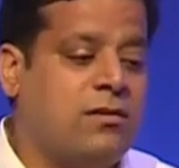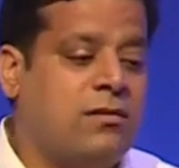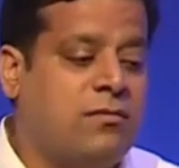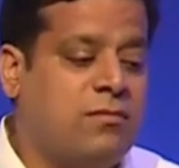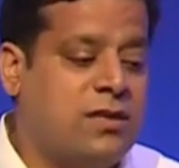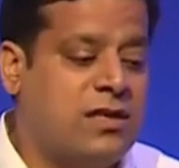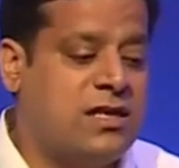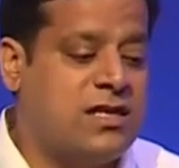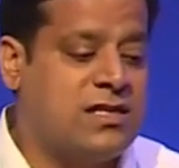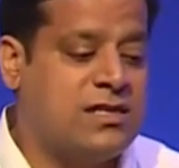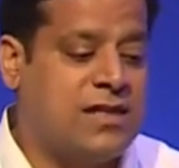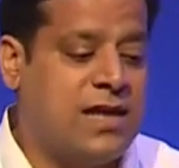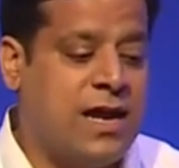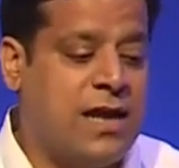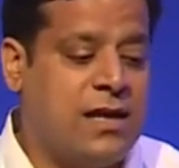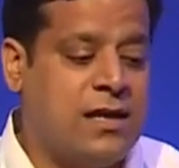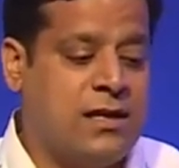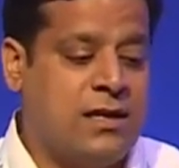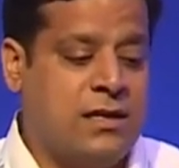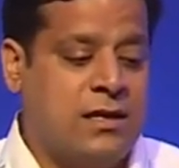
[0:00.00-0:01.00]
myth is
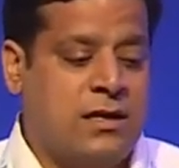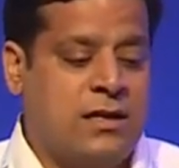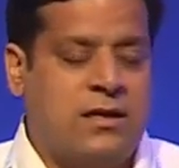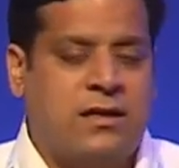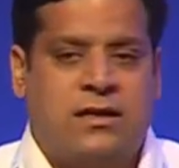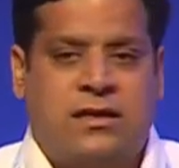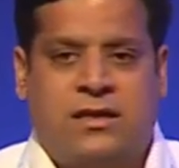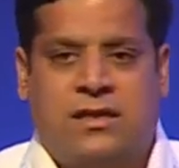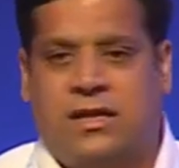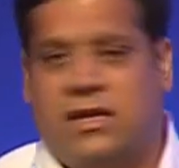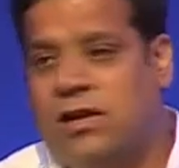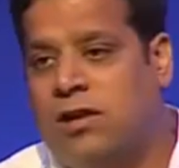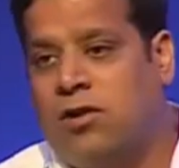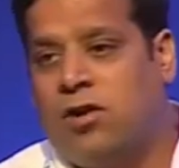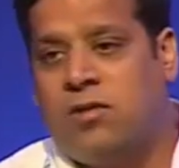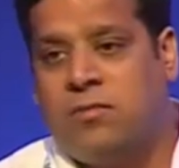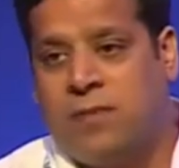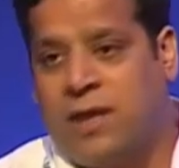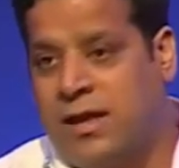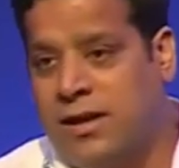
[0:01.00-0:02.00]
that they'll
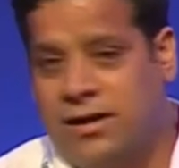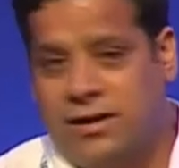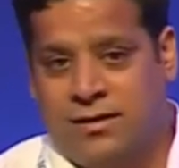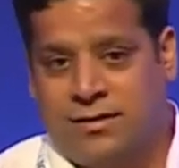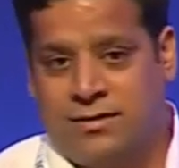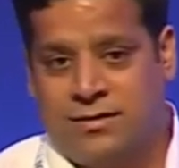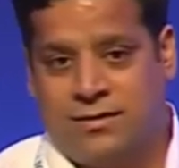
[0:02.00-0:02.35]
not marry,